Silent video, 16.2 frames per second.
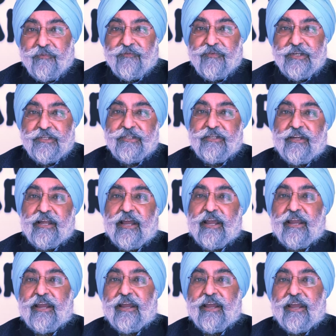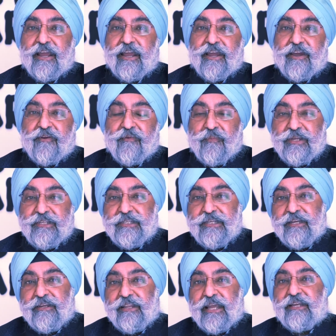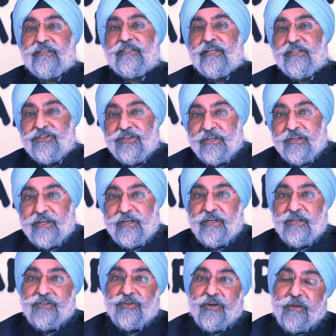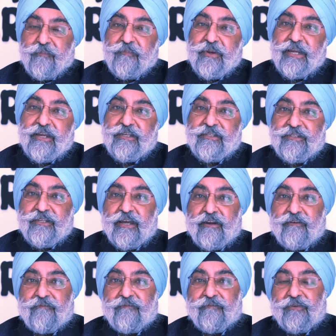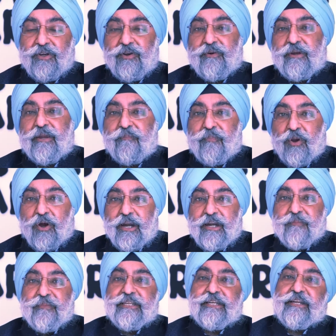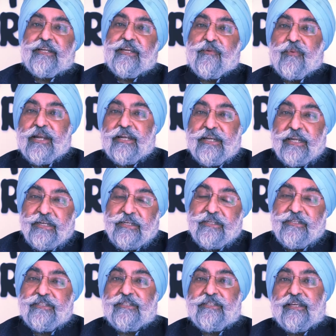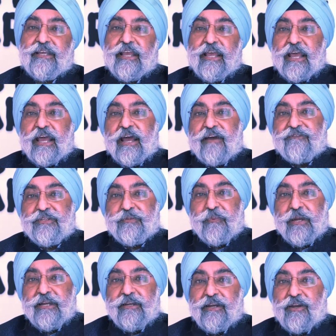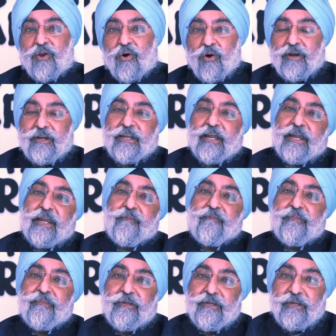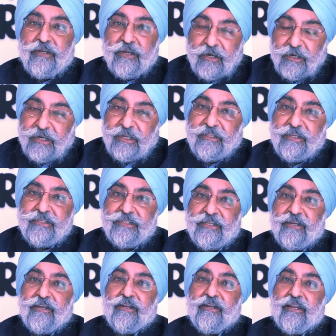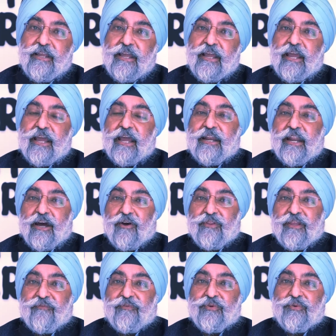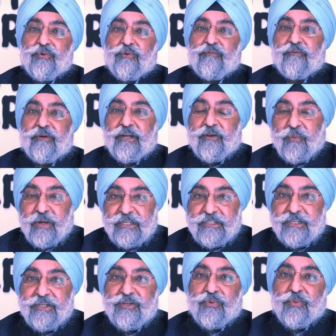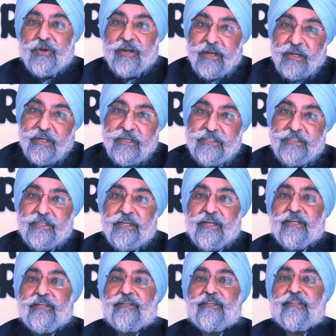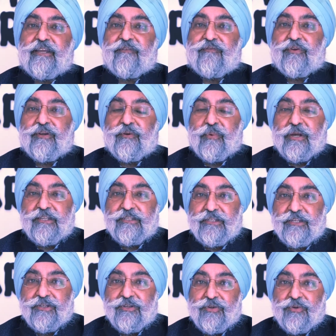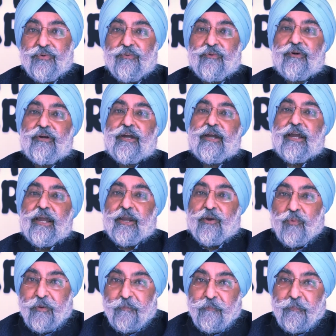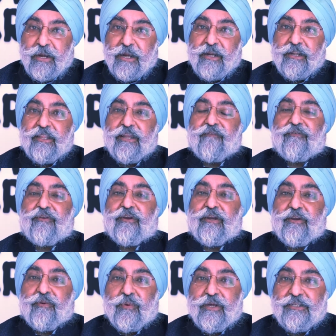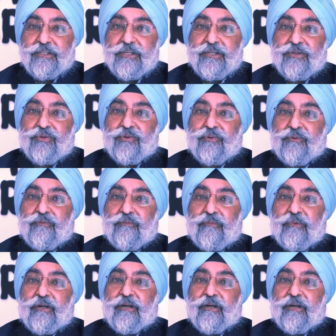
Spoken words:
profession, we see like say engineers or MBAs, they are employed immediately, while dentists have spent a long time learning their skill and now they have to invest into real estate, they have to invest into equipment, they have to invest into